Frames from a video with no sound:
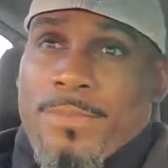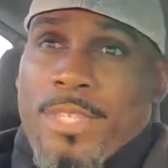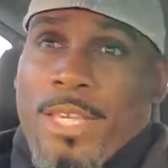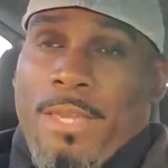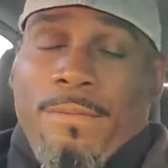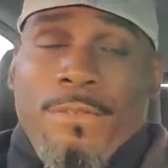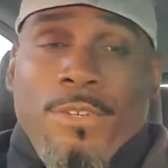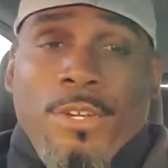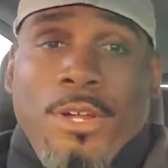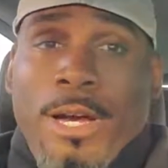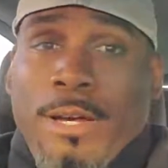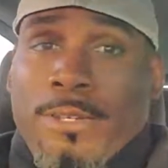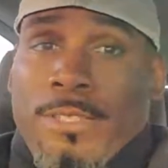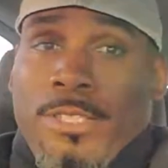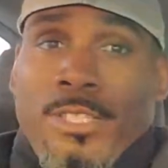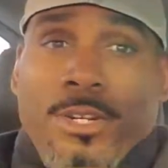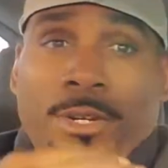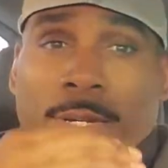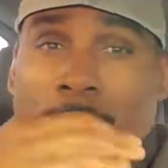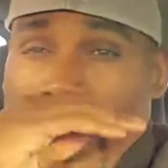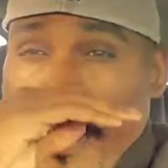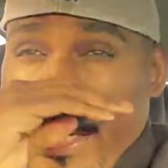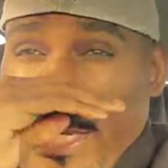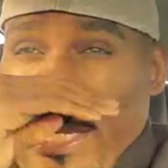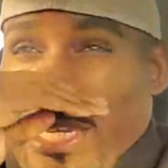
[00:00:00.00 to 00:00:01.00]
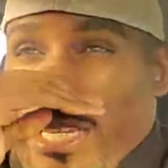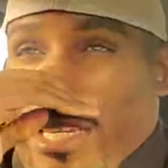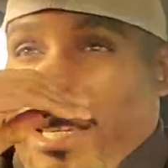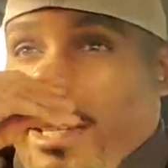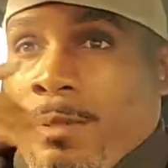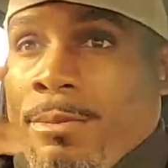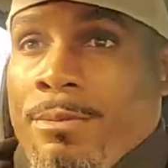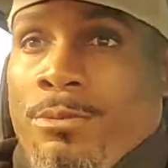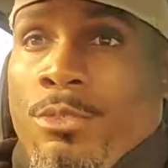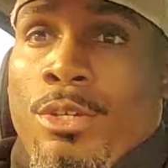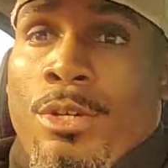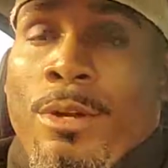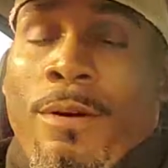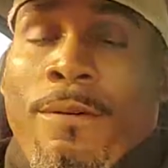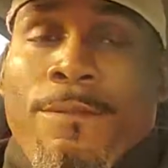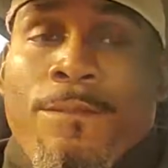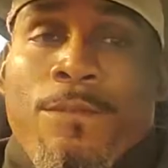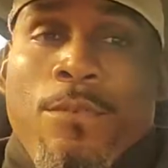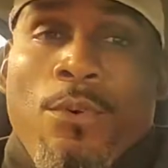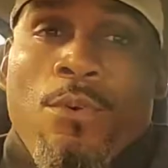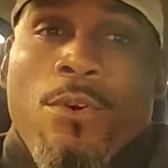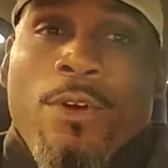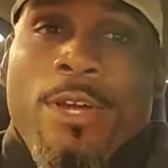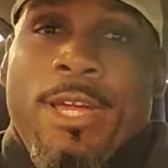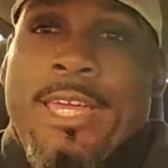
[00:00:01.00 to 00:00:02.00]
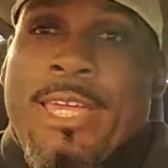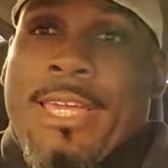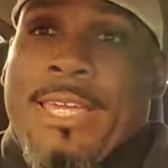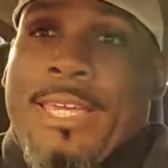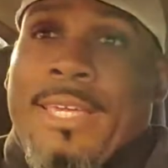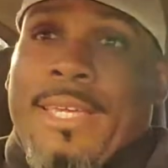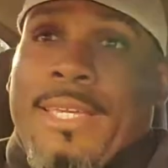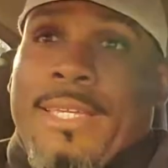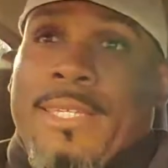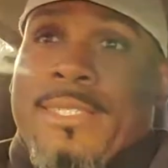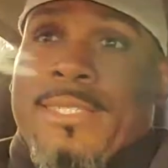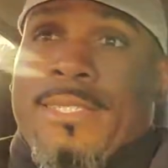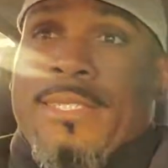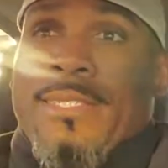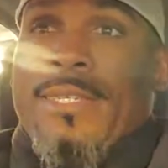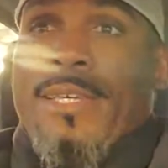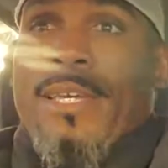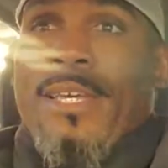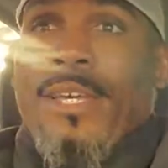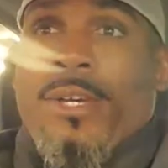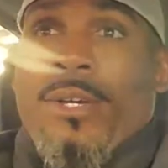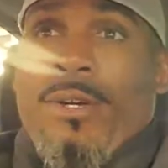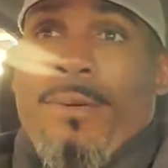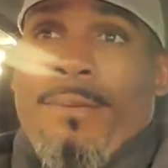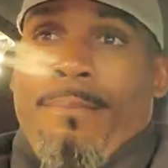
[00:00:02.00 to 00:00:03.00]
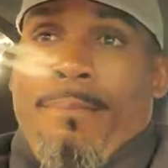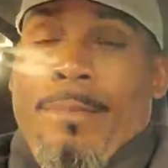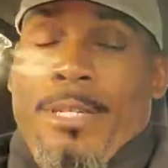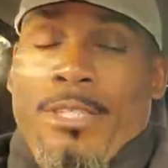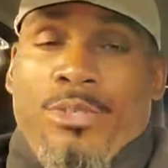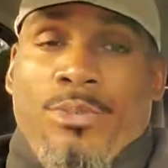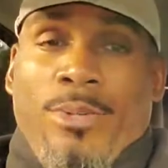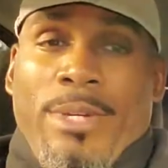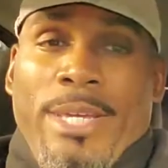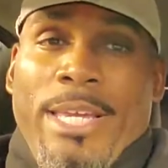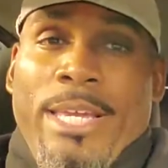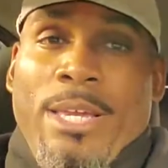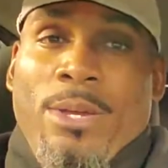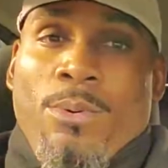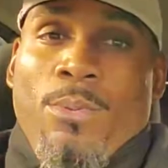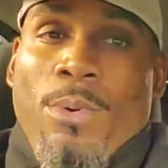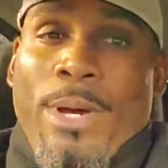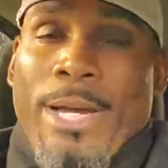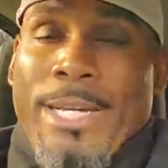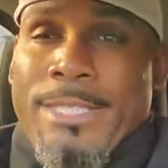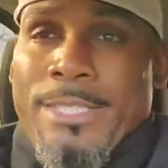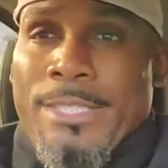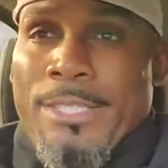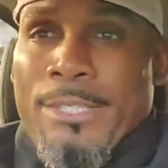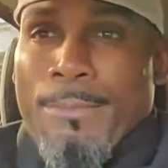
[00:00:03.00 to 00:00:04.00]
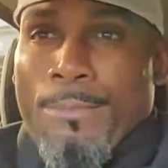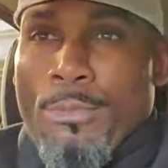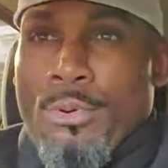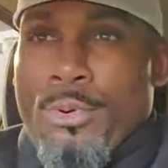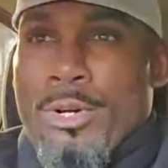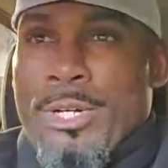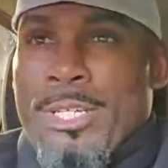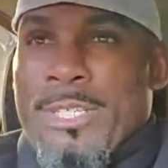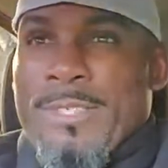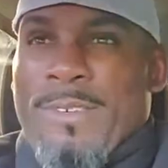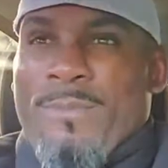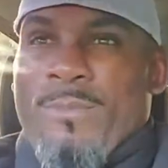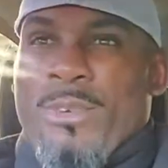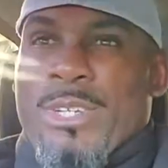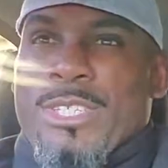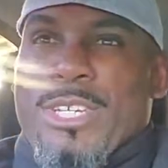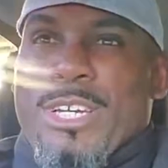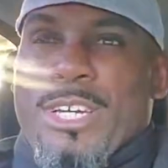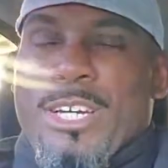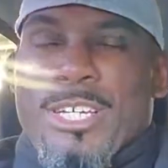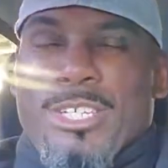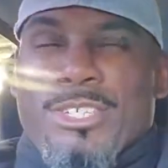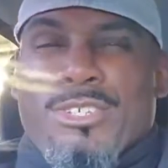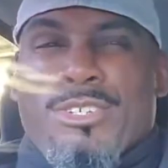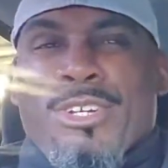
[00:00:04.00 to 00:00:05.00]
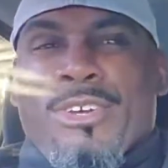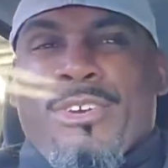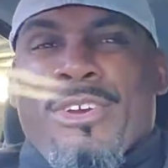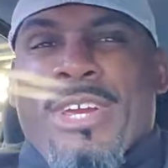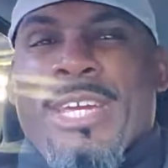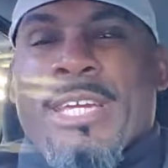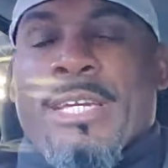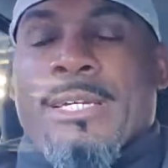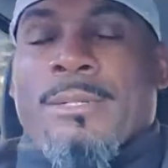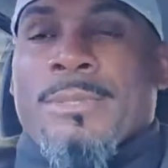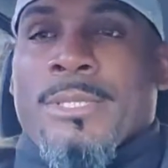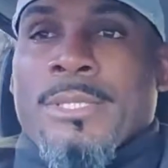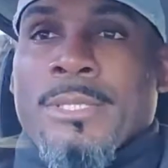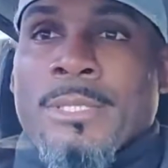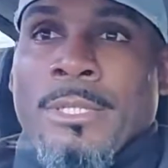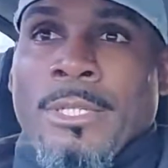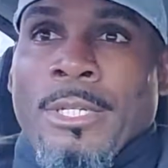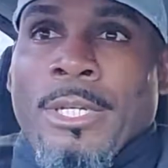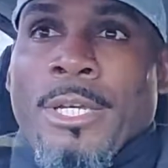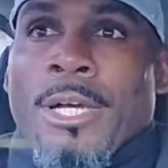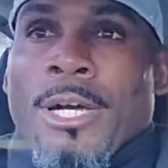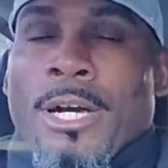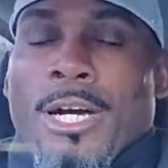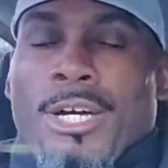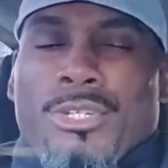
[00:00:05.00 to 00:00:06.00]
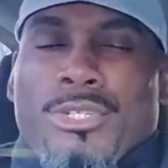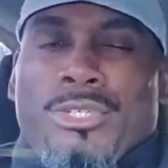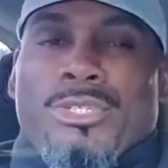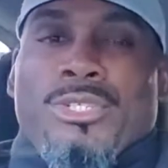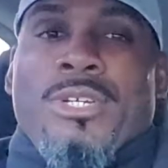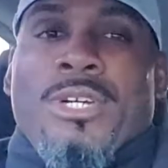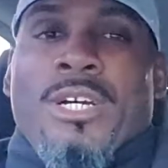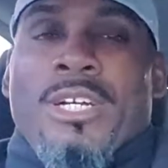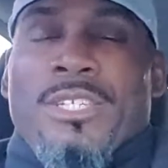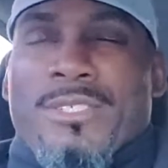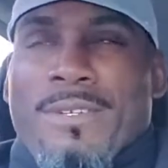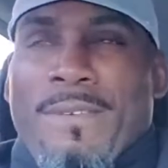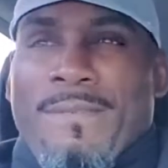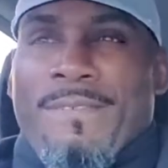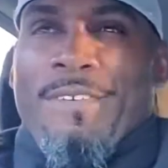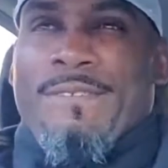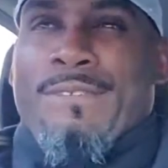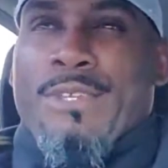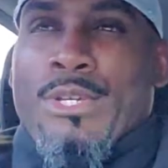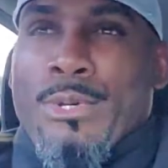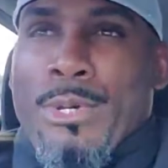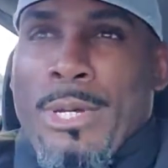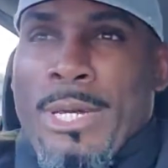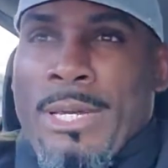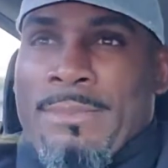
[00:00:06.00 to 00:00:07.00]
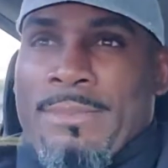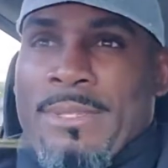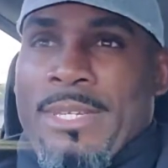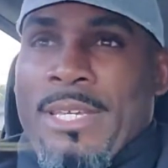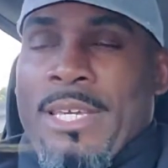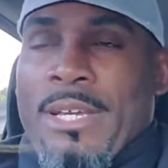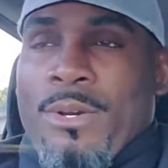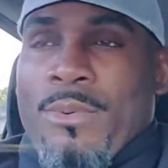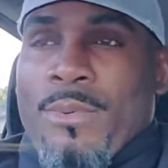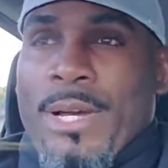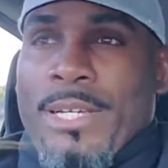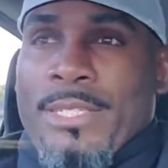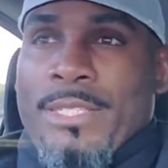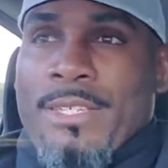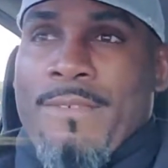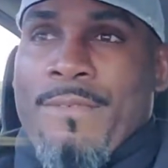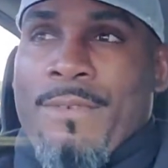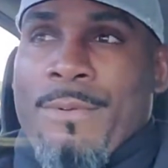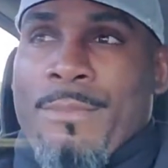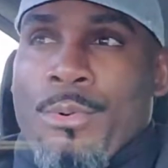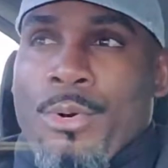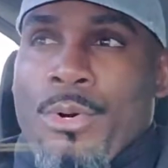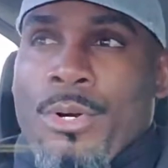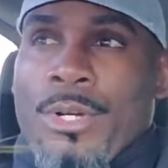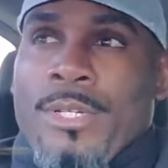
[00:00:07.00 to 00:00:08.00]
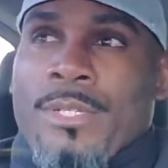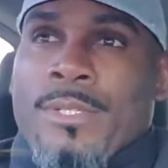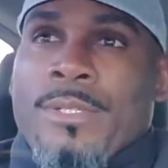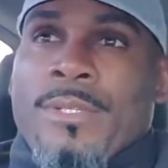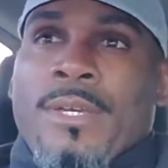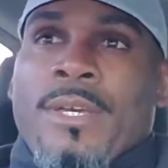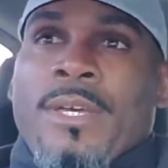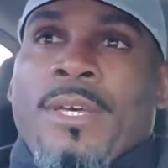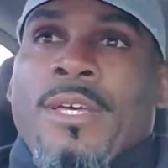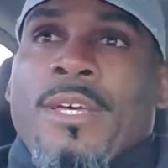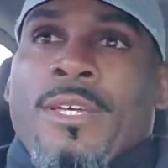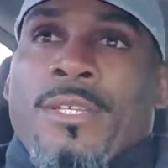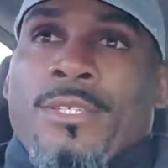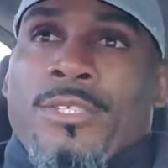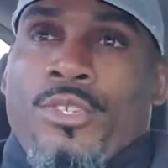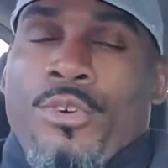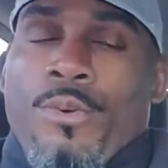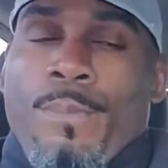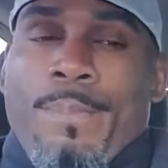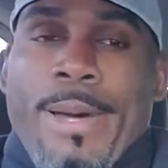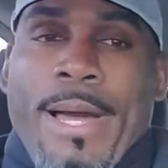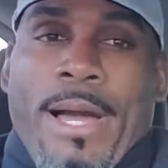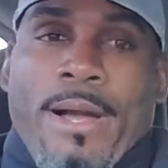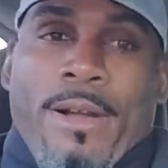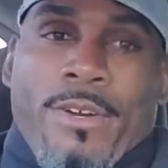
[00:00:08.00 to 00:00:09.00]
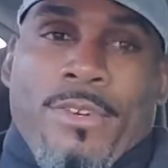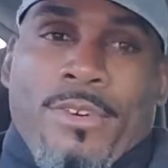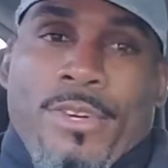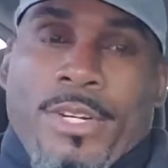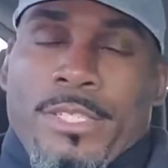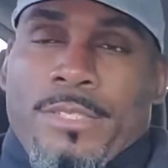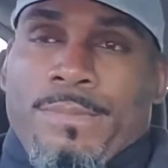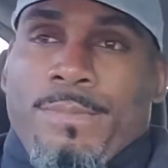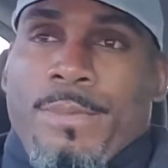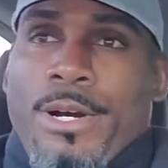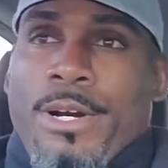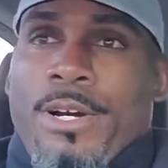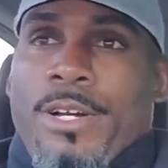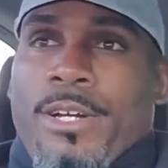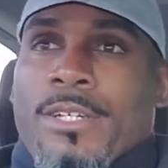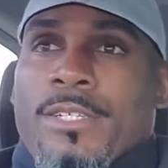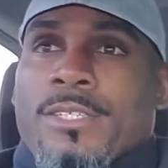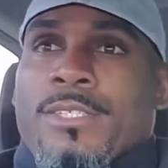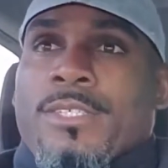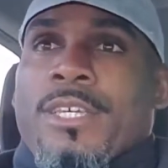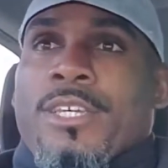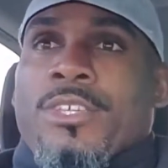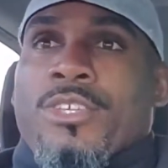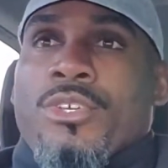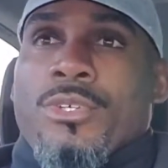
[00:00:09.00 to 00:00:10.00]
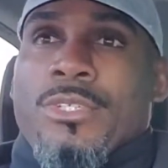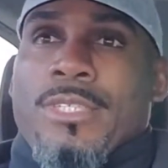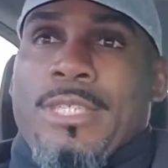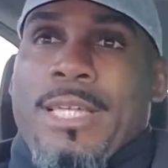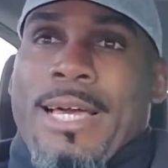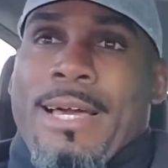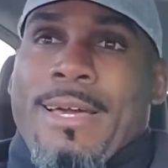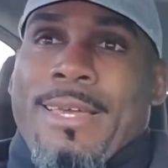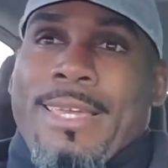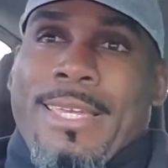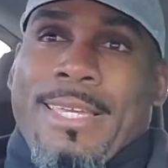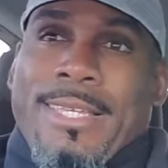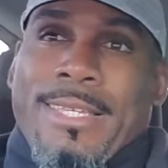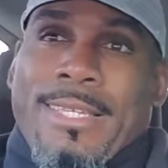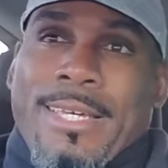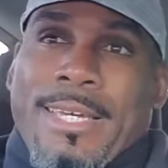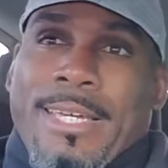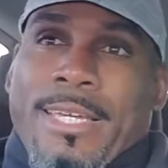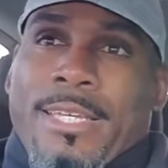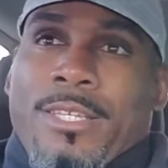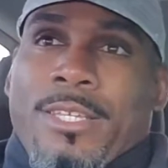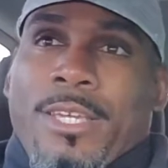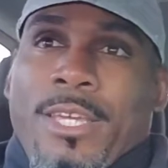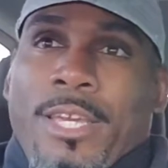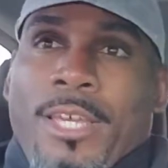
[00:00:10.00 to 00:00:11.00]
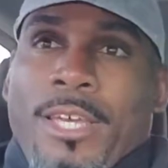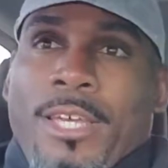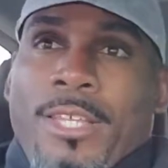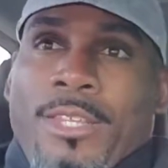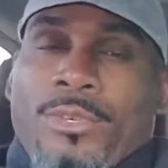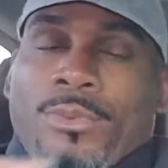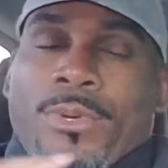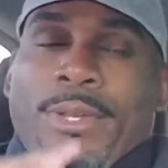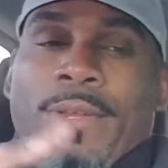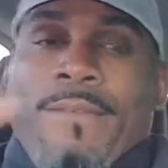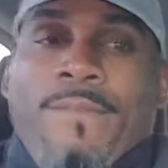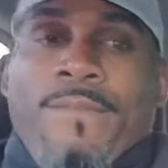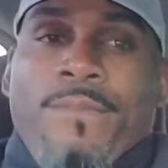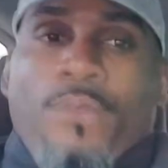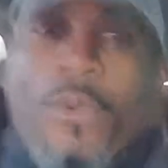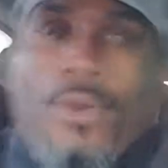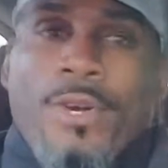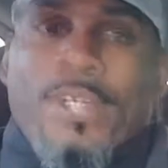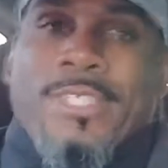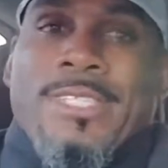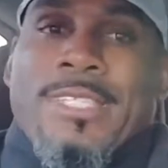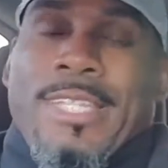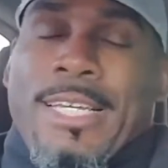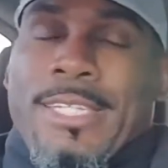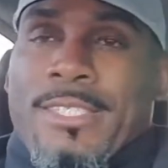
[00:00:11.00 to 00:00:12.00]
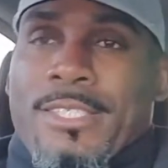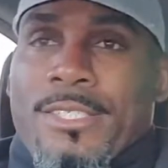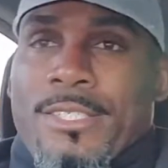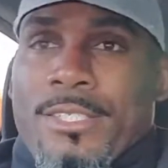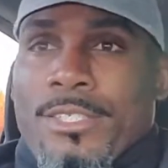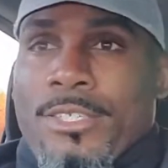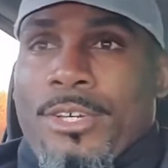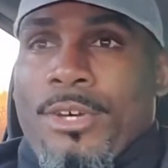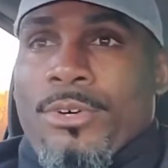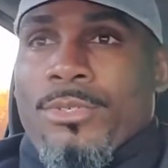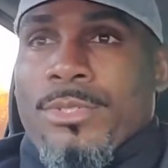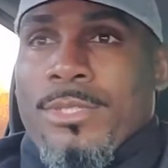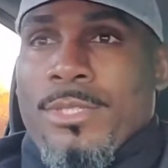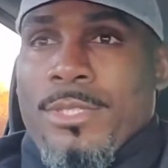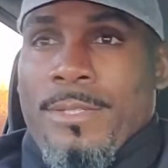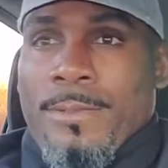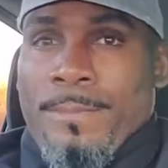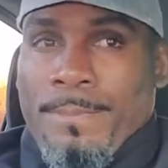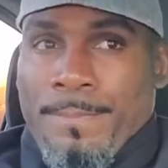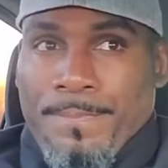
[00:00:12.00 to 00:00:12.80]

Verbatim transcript: even though I am still eating, you know, four eggs mixed with egg whites in the morning with 100 grams, 100 to 150 grams of egg whites every morning, two Power Crunch bars, and usually I eat like three to four slices of toast.